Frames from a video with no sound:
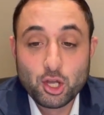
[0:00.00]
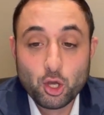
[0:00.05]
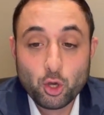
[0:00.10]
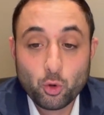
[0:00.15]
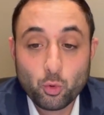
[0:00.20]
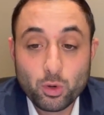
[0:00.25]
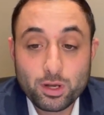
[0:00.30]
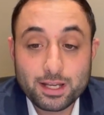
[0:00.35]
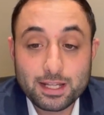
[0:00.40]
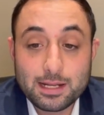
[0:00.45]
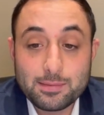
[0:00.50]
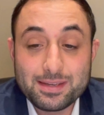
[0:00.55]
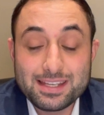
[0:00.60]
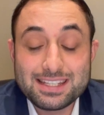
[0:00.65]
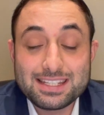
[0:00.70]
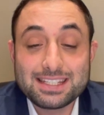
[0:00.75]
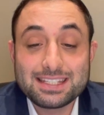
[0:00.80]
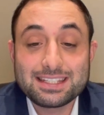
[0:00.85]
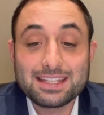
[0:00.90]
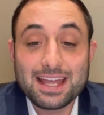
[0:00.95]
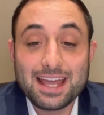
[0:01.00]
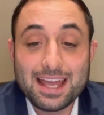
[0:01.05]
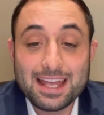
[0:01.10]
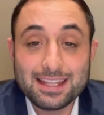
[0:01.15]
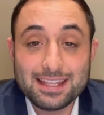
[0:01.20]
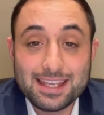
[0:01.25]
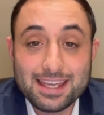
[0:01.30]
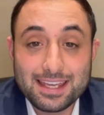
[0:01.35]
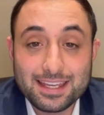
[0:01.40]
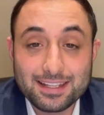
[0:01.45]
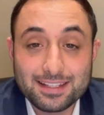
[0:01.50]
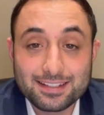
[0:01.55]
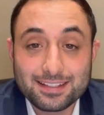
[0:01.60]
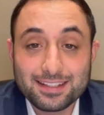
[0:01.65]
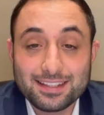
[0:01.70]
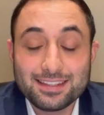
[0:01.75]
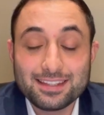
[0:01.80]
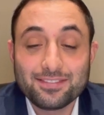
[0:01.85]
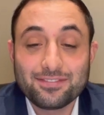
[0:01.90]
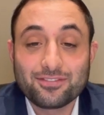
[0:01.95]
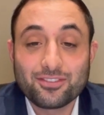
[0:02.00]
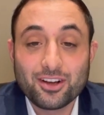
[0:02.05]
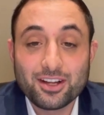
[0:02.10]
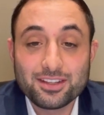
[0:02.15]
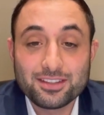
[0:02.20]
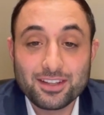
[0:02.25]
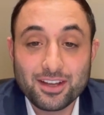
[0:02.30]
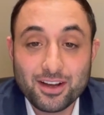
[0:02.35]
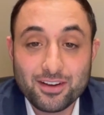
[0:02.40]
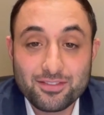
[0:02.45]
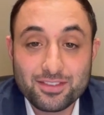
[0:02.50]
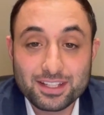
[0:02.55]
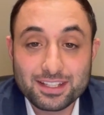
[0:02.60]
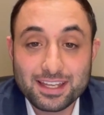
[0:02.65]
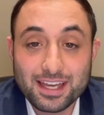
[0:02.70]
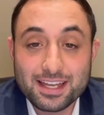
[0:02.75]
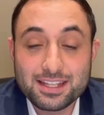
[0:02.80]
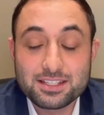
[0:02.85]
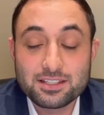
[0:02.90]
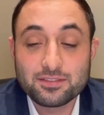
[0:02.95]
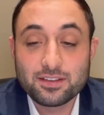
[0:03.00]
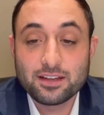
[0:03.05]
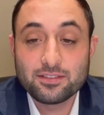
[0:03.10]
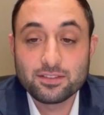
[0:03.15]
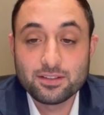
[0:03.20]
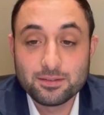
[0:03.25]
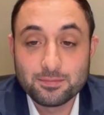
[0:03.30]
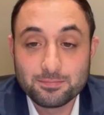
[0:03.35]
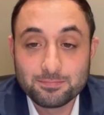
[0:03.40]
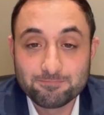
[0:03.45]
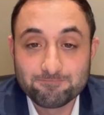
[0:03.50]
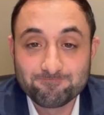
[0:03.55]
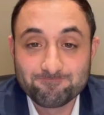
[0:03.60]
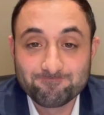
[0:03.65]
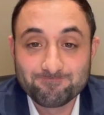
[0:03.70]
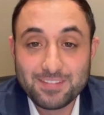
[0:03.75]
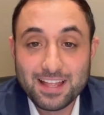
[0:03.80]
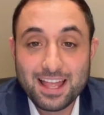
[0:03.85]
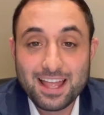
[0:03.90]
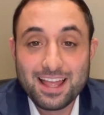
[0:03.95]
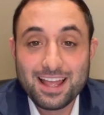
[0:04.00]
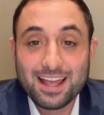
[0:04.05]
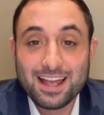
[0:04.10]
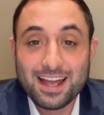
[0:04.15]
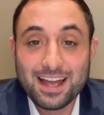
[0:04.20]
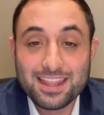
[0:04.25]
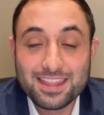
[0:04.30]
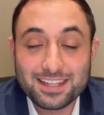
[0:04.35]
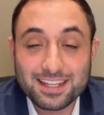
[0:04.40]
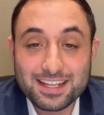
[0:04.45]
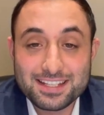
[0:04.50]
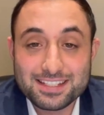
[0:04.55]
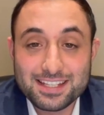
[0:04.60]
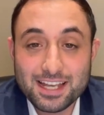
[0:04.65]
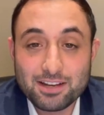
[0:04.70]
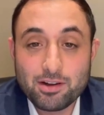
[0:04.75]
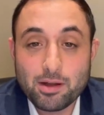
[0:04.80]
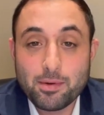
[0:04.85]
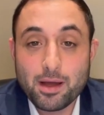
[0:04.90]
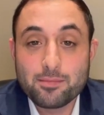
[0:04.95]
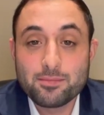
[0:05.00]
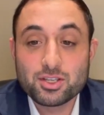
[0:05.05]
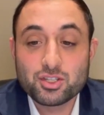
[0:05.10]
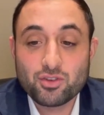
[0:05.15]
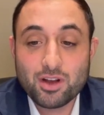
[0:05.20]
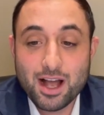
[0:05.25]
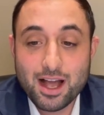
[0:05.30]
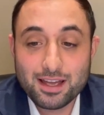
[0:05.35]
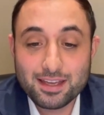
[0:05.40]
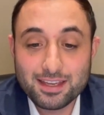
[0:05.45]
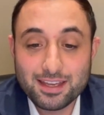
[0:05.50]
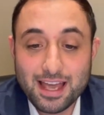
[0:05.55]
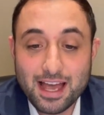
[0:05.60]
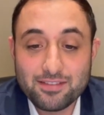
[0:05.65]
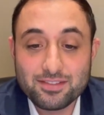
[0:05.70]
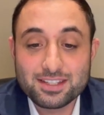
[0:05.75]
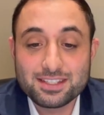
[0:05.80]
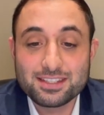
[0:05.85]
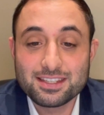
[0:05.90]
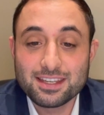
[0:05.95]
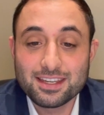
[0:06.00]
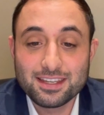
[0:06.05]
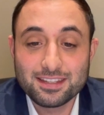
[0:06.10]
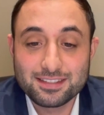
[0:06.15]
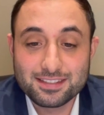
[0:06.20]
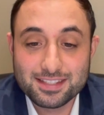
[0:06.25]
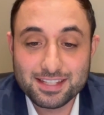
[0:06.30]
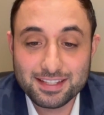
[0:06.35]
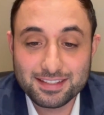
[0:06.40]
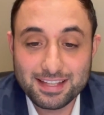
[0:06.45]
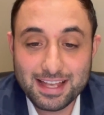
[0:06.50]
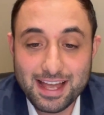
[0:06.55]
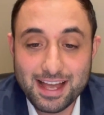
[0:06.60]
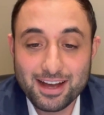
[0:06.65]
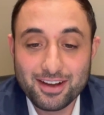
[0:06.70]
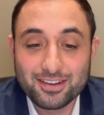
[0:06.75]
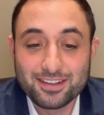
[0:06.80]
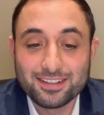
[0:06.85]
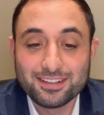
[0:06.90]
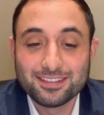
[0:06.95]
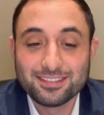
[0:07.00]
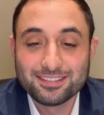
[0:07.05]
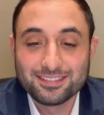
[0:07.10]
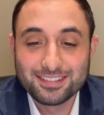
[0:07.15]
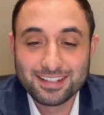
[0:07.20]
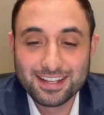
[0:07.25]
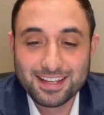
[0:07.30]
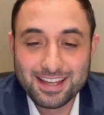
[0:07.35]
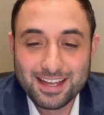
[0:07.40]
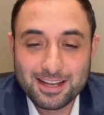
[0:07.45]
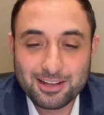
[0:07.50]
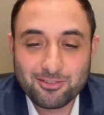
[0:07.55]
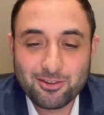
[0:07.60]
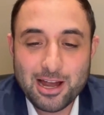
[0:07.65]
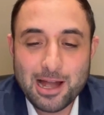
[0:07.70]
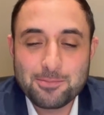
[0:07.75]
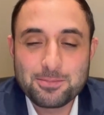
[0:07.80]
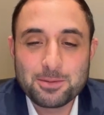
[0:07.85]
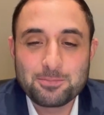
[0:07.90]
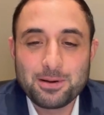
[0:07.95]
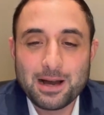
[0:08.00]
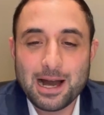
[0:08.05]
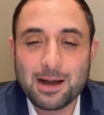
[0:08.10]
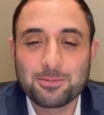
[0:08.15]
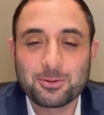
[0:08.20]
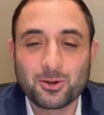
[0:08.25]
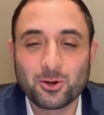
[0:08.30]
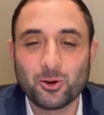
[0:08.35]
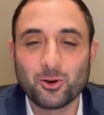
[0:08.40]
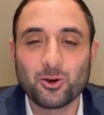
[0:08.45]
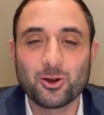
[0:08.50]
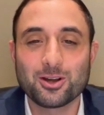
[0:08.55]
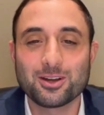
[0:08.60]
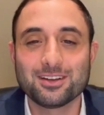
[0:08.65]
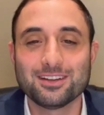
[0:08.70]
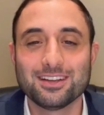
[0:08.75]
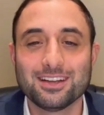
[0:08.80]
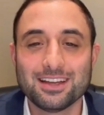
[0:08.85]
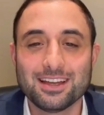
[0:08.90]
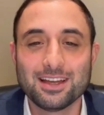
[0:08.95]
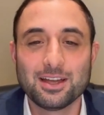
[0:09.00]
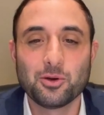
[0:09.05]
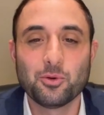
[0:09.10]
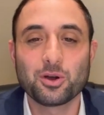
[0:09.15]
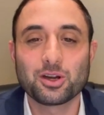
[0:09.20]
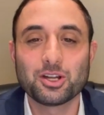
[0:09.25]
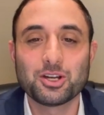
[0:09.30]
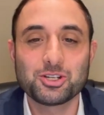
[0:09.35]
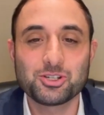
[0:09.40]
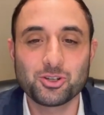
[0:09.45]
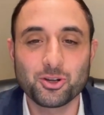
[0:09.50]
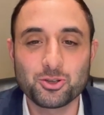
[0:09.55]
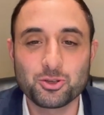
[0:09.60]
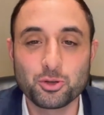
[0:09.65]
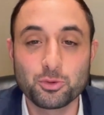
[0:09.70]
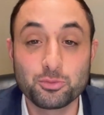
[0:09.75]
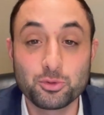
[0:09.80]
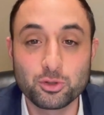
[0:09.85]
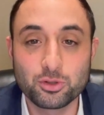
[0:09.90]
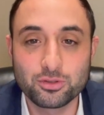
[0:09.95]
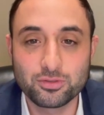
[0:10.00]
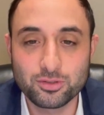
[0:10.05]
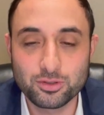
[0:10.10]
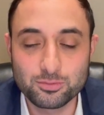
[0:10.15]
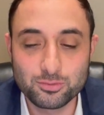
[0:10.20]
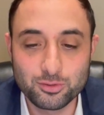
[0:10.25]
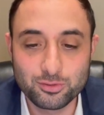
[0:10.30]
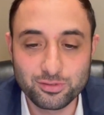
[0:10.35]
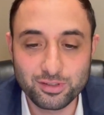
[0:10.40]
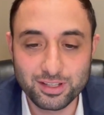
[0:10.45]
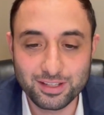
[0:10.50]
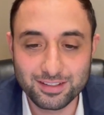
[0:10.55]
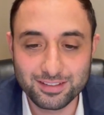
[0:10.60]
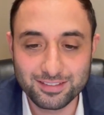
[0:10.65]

We're going to be standing in the front of the gates of heaven. And they're going to say, Rabbi Mizrahi, have a seat. Sit down. Grab your popcorn. We're going to show you a beautiful movie.